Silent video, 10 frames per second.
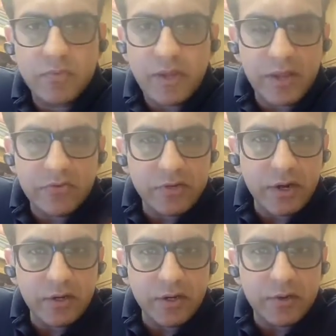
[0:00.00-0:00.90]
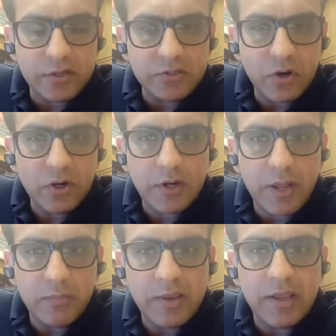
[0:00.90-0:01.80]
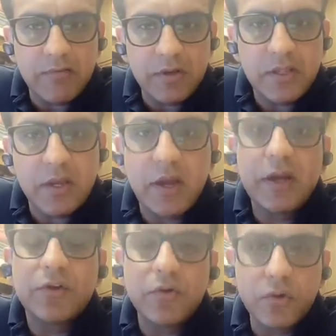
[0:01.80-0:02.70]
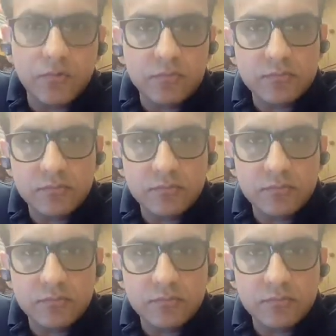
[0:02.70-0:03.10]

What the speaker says: the NCERT does not tell me everything I need to know.